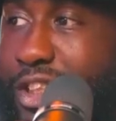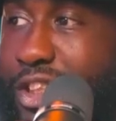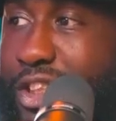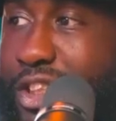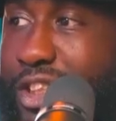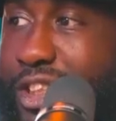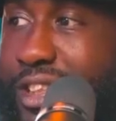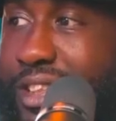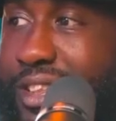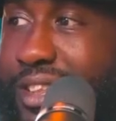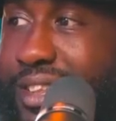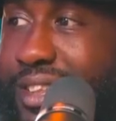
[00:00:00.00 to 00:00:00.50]

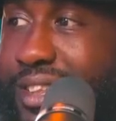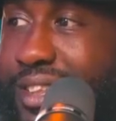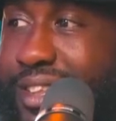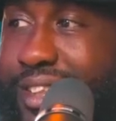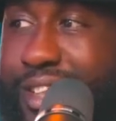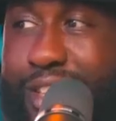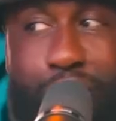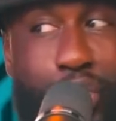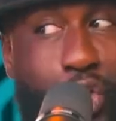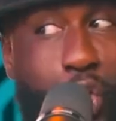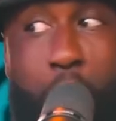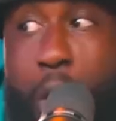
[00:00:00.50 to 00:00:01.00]
Yes.
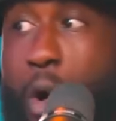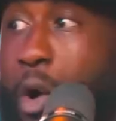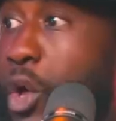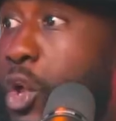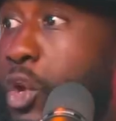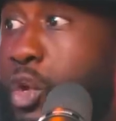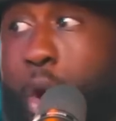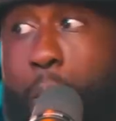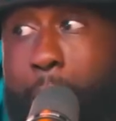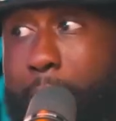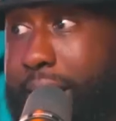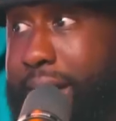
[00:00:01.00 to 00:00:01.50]
yes. No,
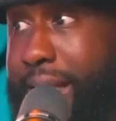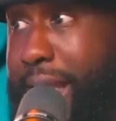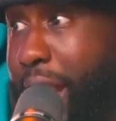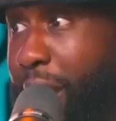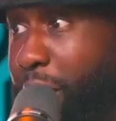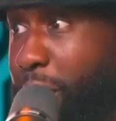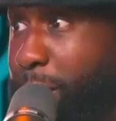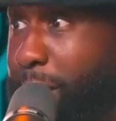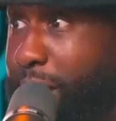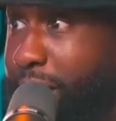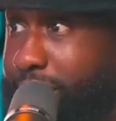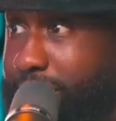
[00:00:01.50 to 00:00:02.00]
nobody
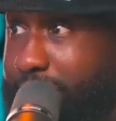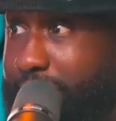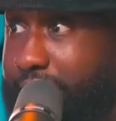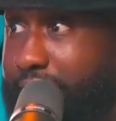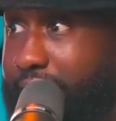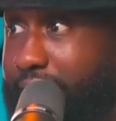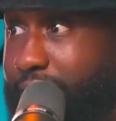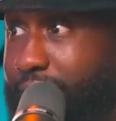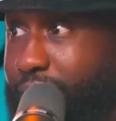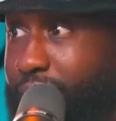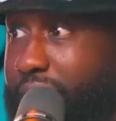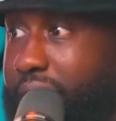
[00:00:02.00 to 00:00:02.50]
cared about that.
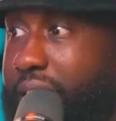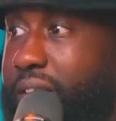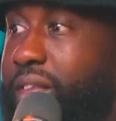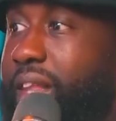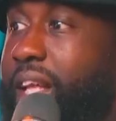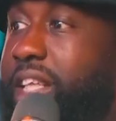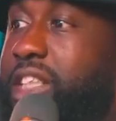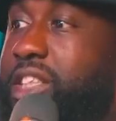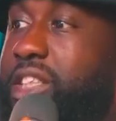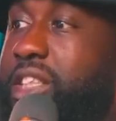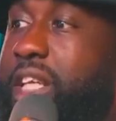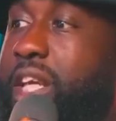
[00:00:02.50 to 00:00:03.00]
Right. right.
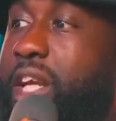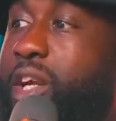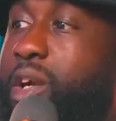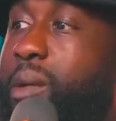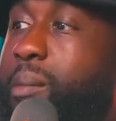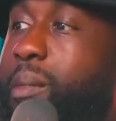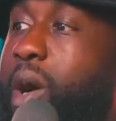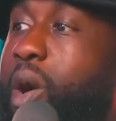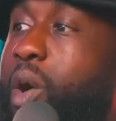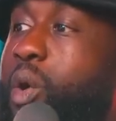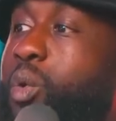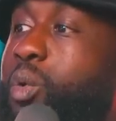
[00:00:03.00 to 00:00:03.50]
They just cared
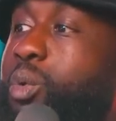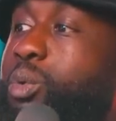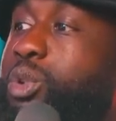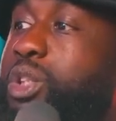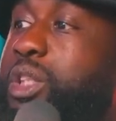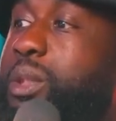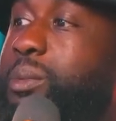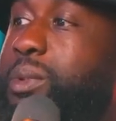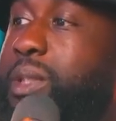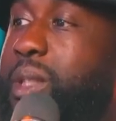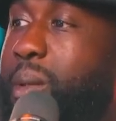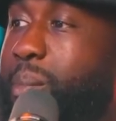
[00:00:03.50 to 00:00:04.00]
about who
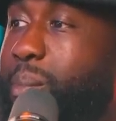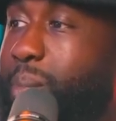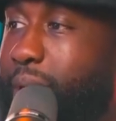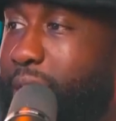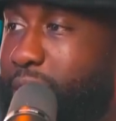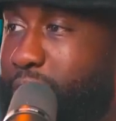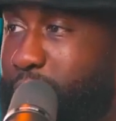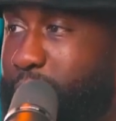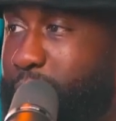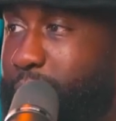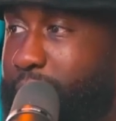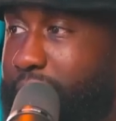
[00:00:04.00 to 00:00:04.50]
she was in a
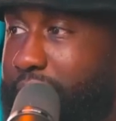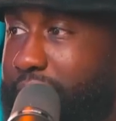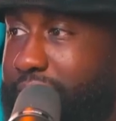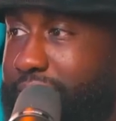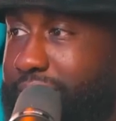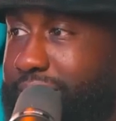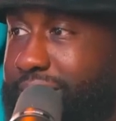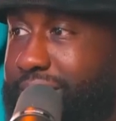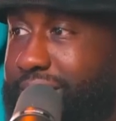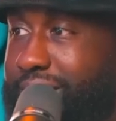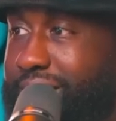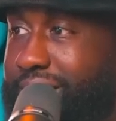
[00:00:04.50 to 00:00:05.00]
picture with. That's
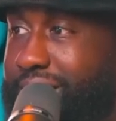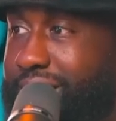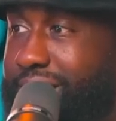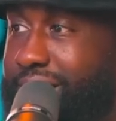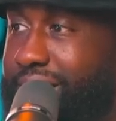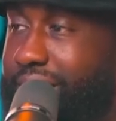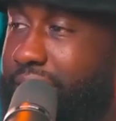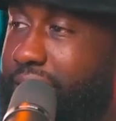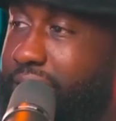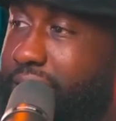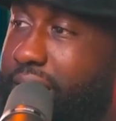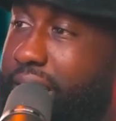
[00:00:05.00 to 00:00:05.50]
right.
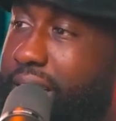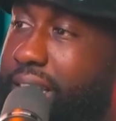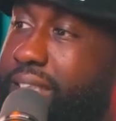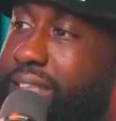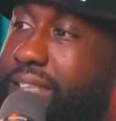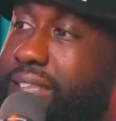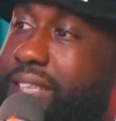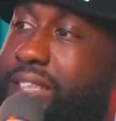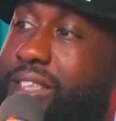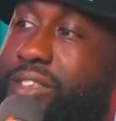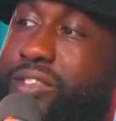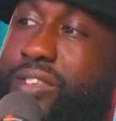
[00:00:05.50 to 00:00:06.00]
That's right. It's like,
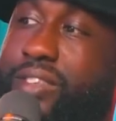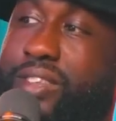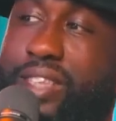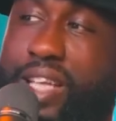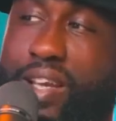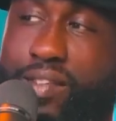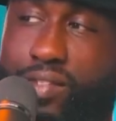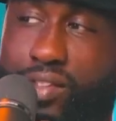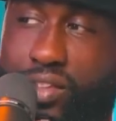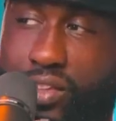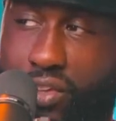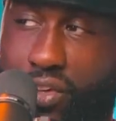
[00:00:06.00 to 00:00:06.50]
is this
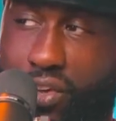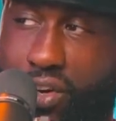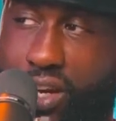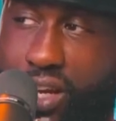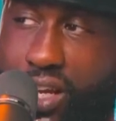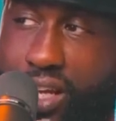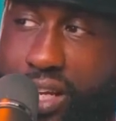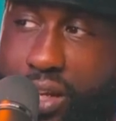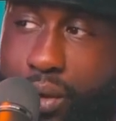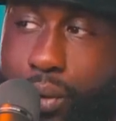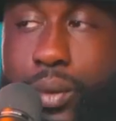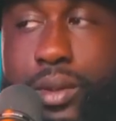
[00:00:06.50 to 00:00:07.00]
seventh
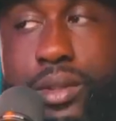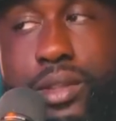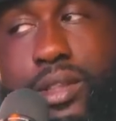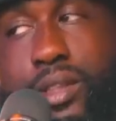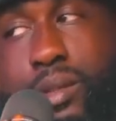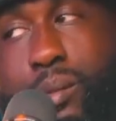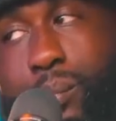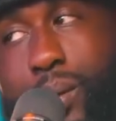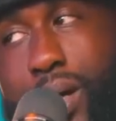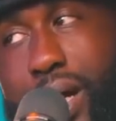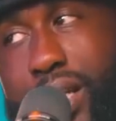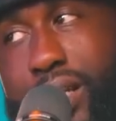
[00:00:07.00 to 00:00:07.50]
grade or is this
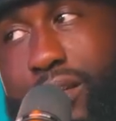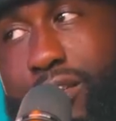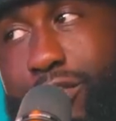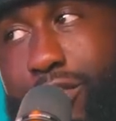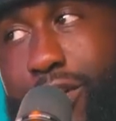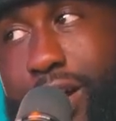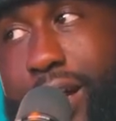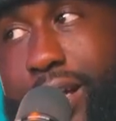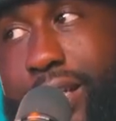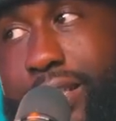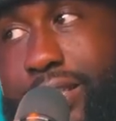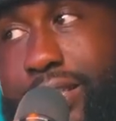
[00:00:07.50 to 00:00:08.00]
the body of
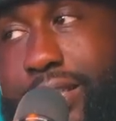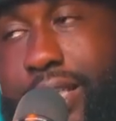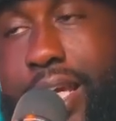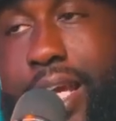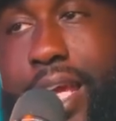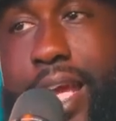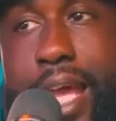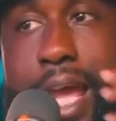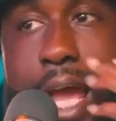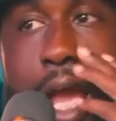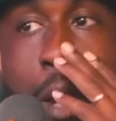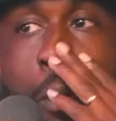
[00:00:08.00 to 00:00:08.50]
Christ? Yeah.
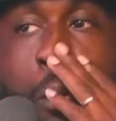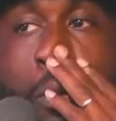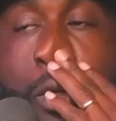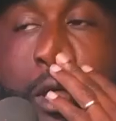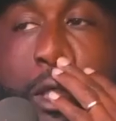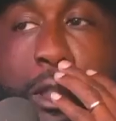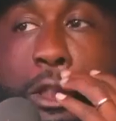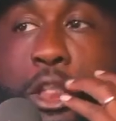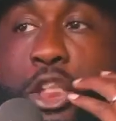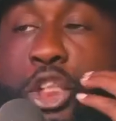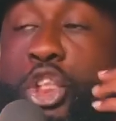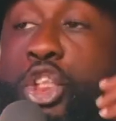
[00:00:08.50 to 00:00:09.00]
And
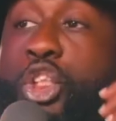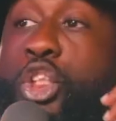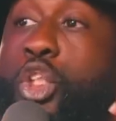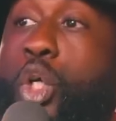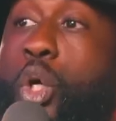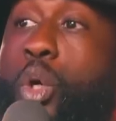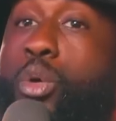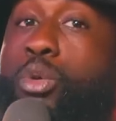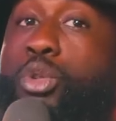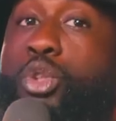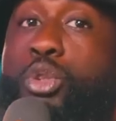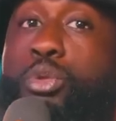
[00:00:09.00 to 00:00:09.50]
it just
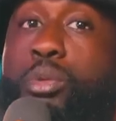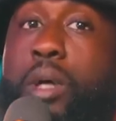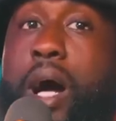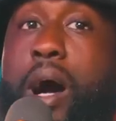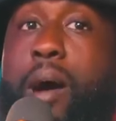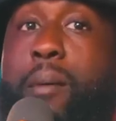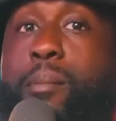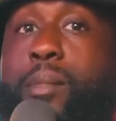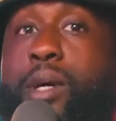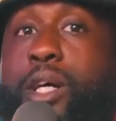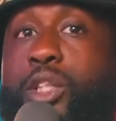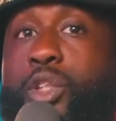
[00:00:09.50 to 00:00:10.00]
shows you
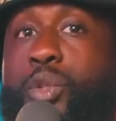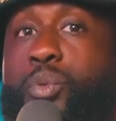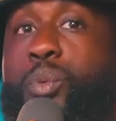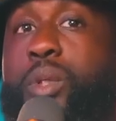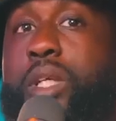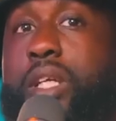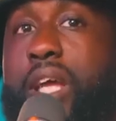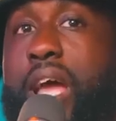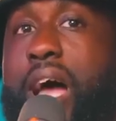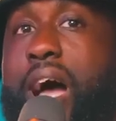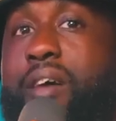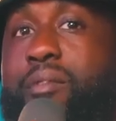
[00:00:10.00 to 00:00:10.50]
how much
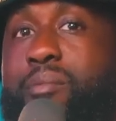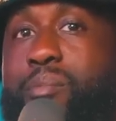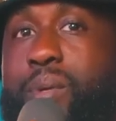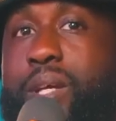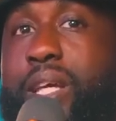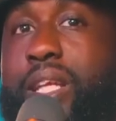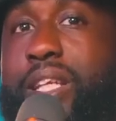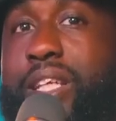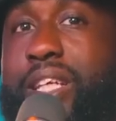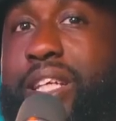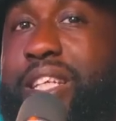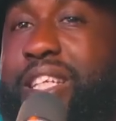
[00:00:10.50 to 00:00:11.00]
we have
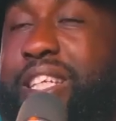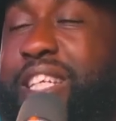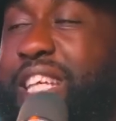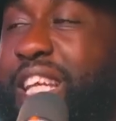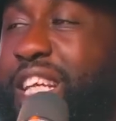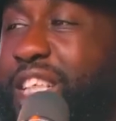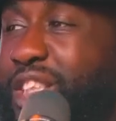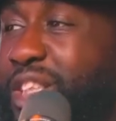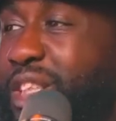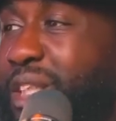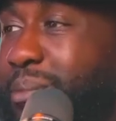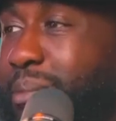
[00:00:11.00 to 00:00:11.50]
been
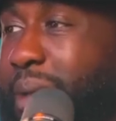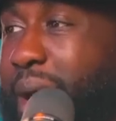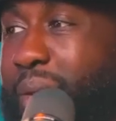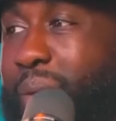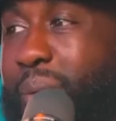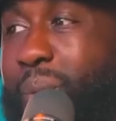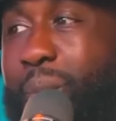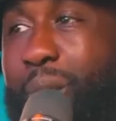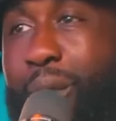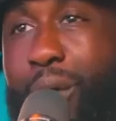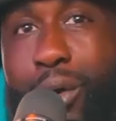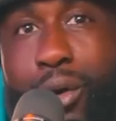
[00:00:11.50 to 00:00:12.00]
conditioned by the
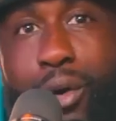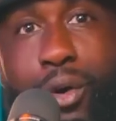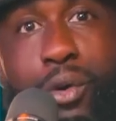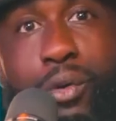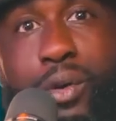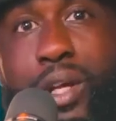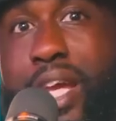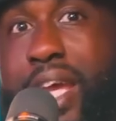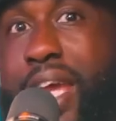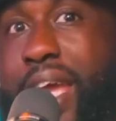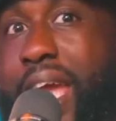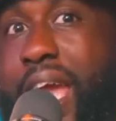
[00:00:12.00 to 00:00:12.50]

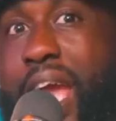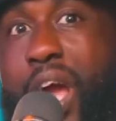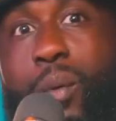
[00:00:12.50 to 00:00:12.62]
world, mm -hmm.